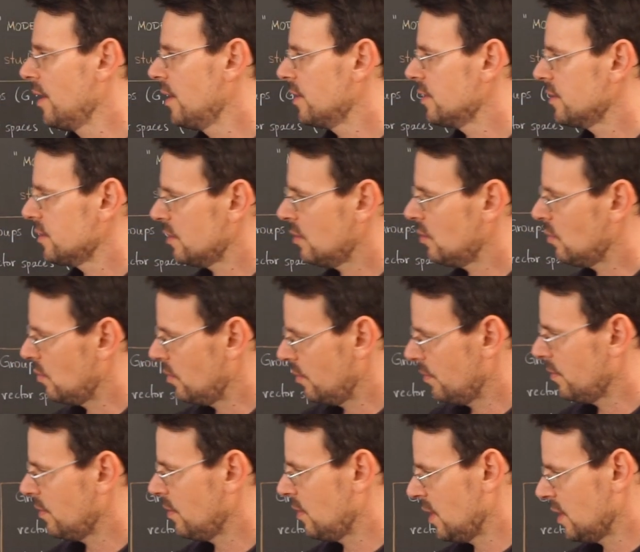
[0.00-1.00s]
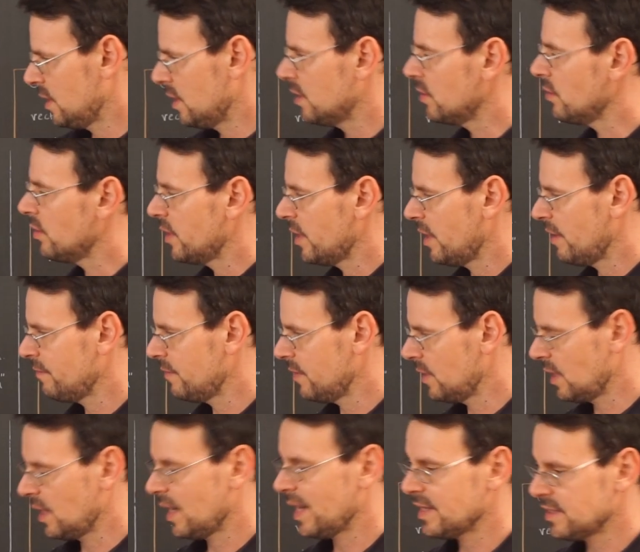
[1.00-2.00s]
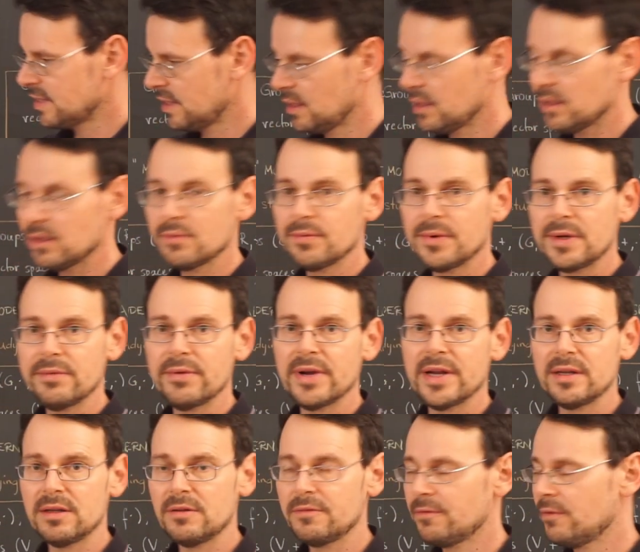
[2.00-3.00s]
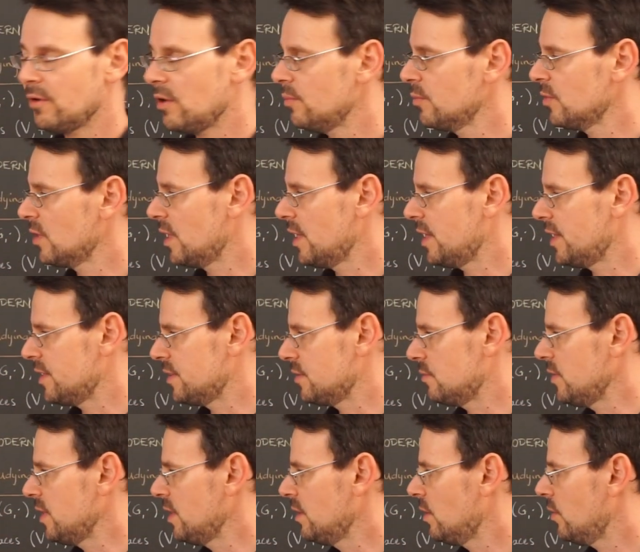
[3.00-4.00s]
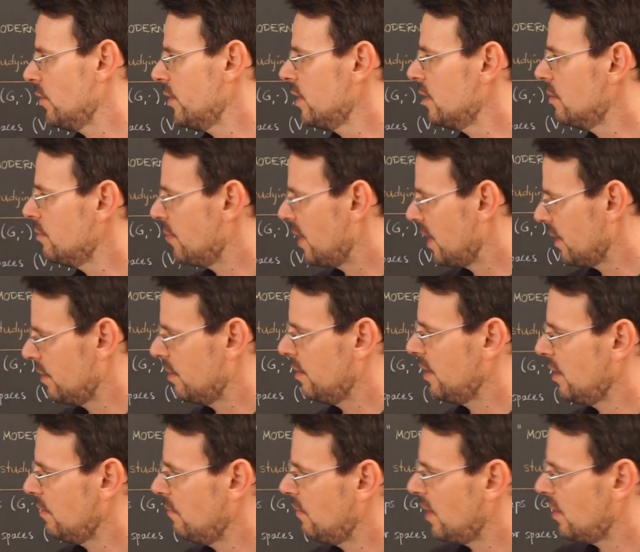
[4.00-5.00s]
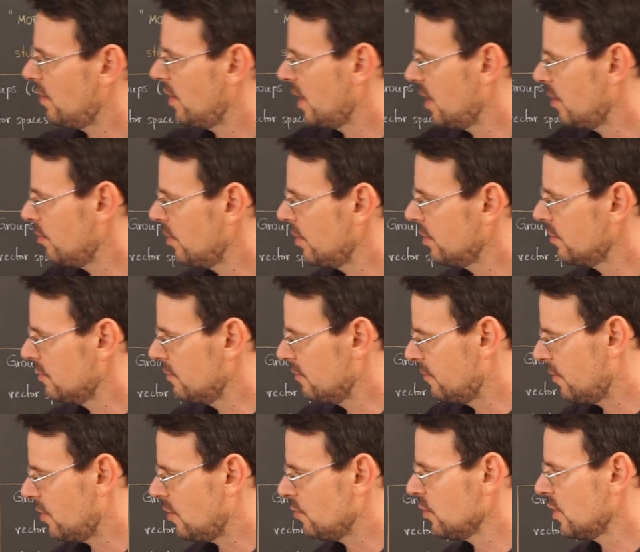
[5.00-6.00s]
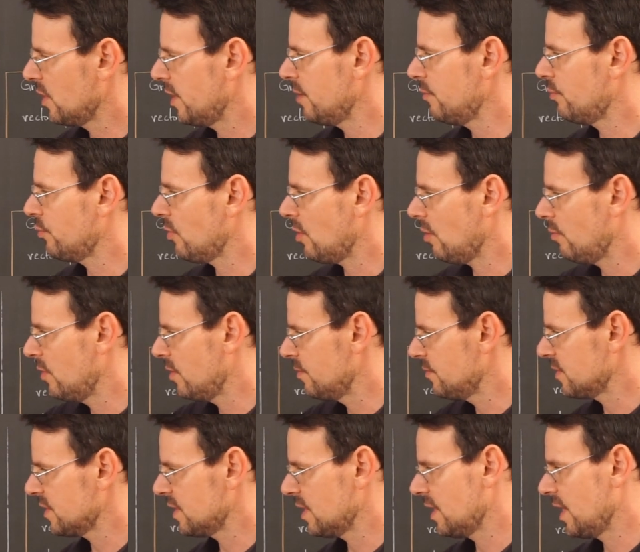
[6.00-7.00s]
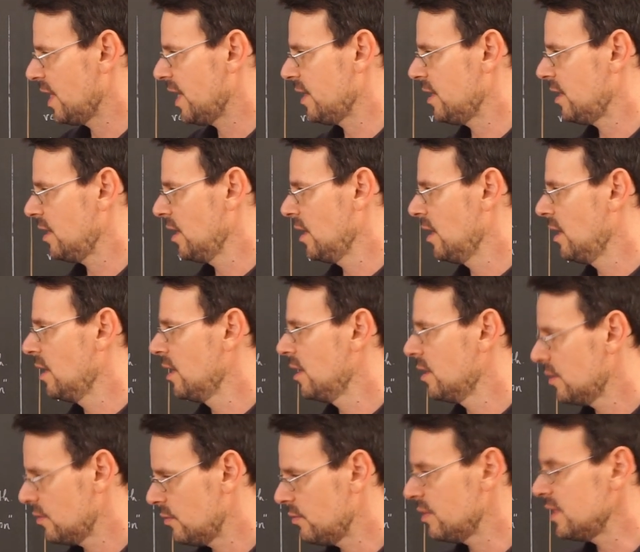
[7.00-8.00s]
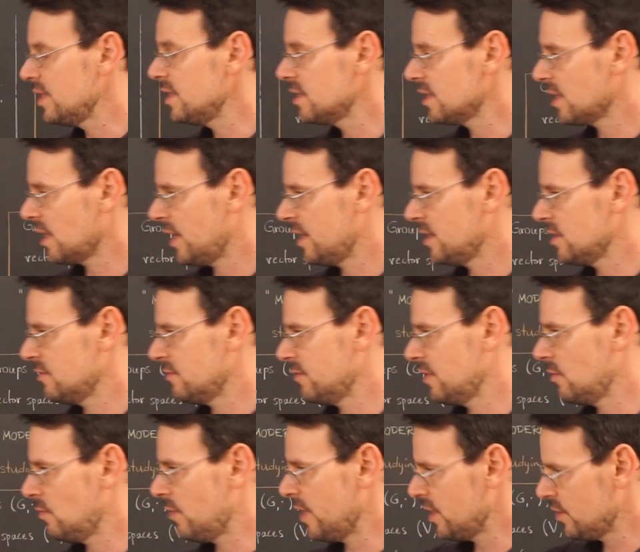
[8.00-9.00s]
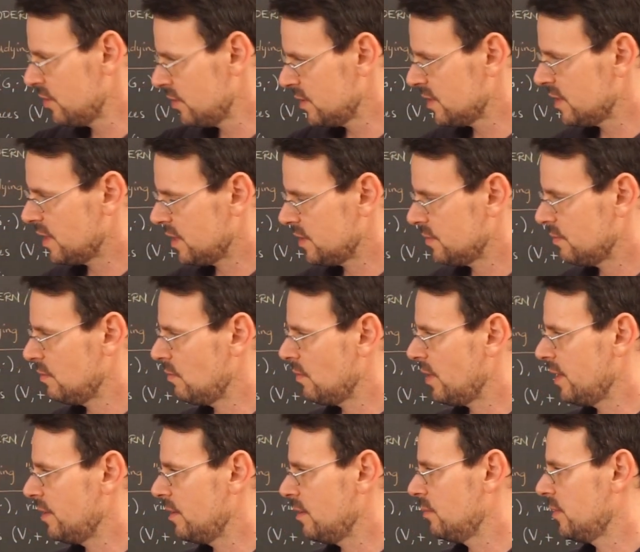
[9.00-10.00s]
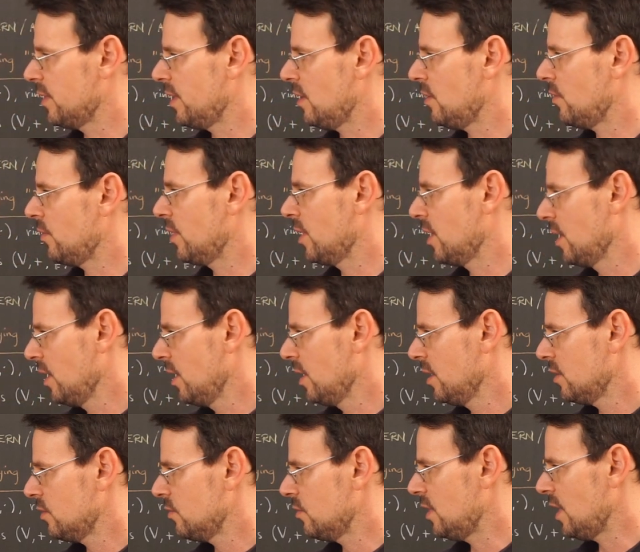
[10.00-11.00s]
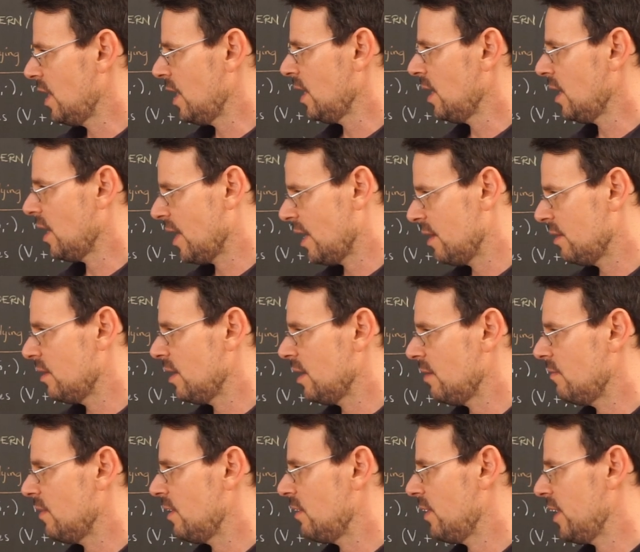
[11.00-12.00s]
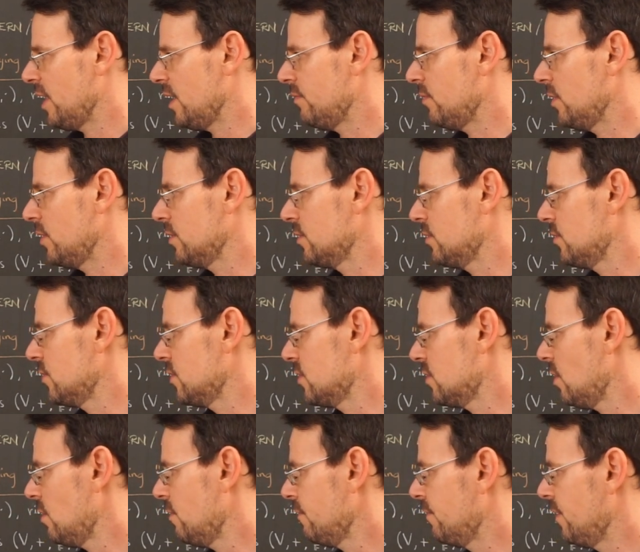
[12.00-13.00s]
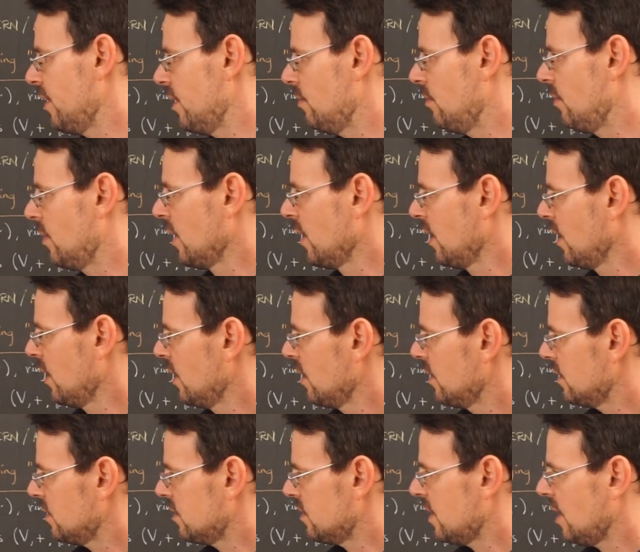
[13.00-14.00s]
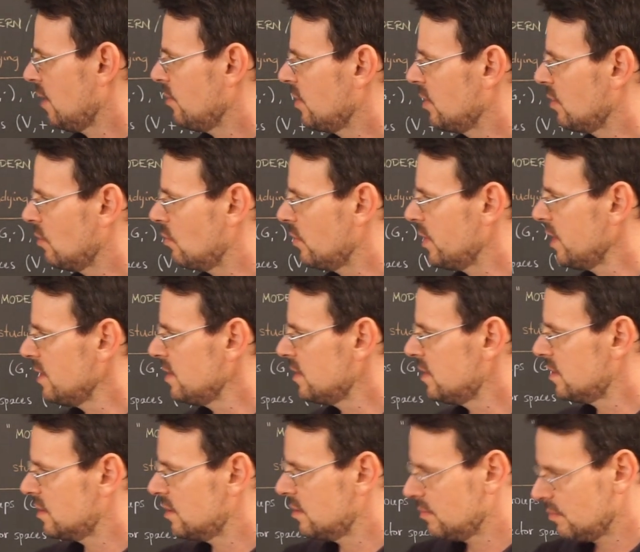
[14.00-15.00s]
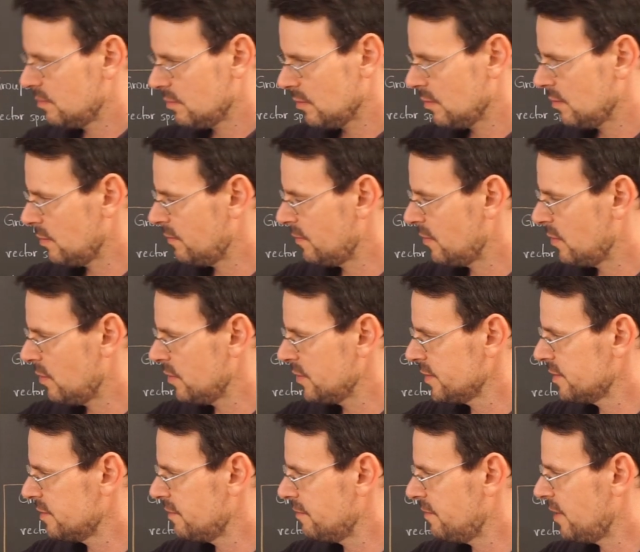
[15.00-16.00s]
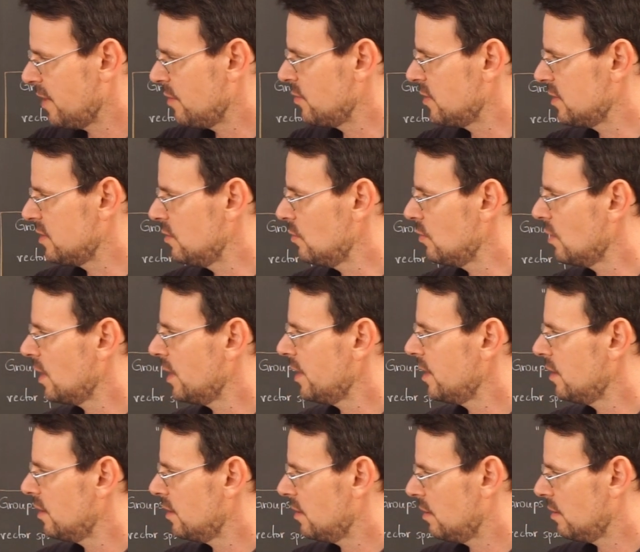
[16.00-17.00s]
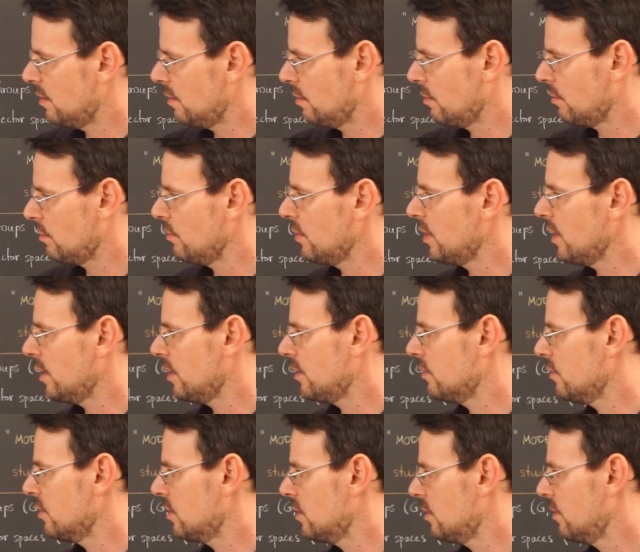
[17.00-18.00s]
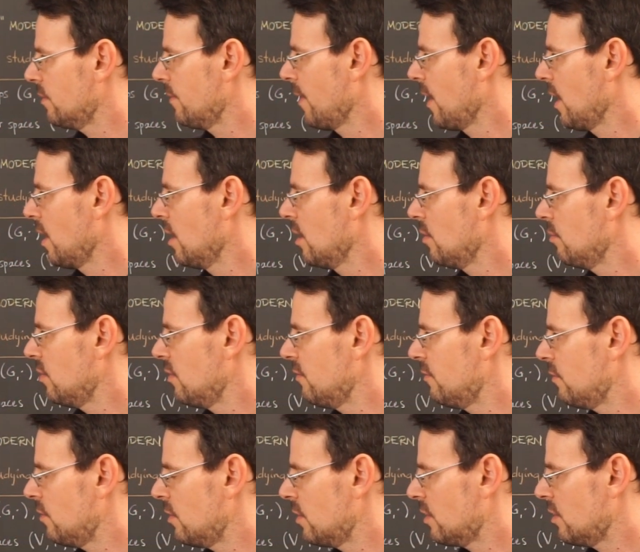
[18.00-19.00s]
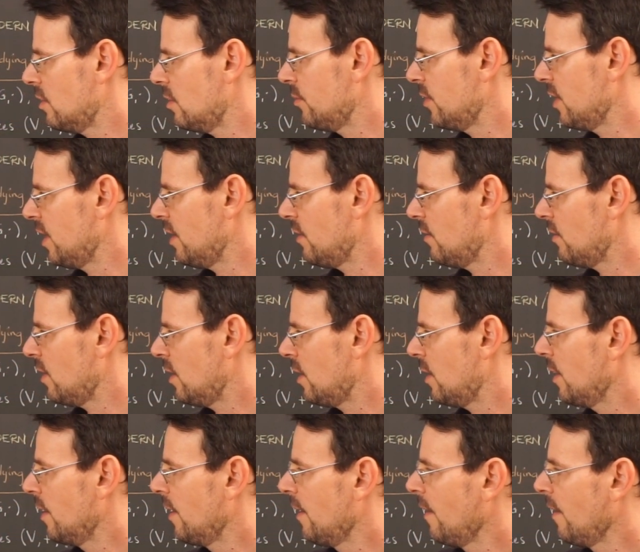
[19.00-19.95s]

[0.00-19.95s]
So they did not have the classical quadratic formula as we know it, but they were able to formulate problems that led to these kinds of equations as we write them down today, and they were able to solve them. The same in Greece, of course, the famous Euclid, 300 before Common Era.